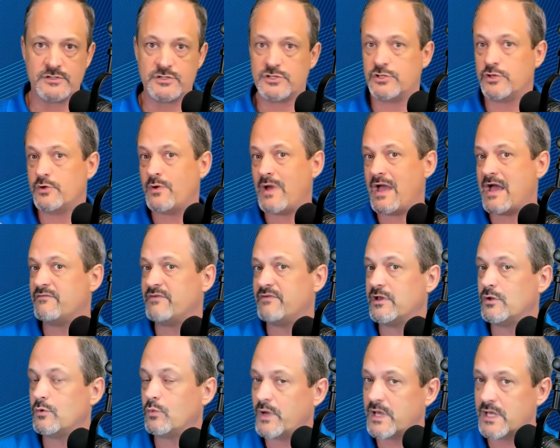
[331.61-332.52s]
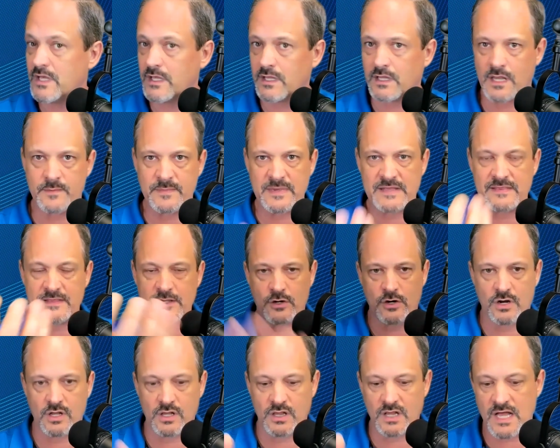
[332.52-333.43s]
Do you have a will? I mean,
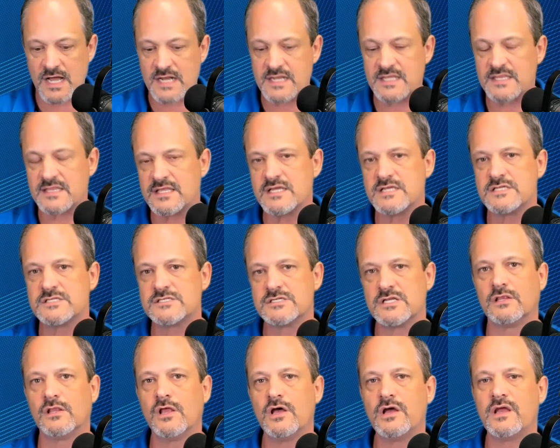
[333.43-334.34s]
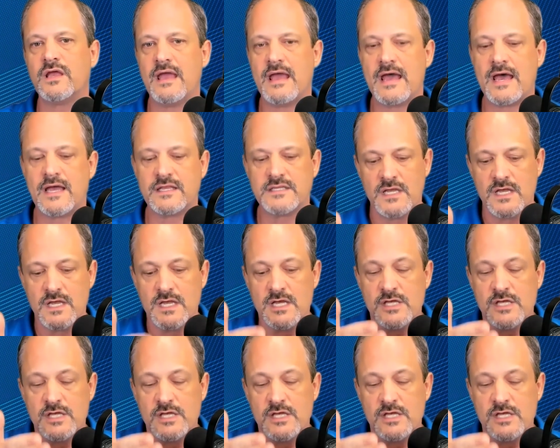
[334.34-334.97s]
there are a lot of things to look at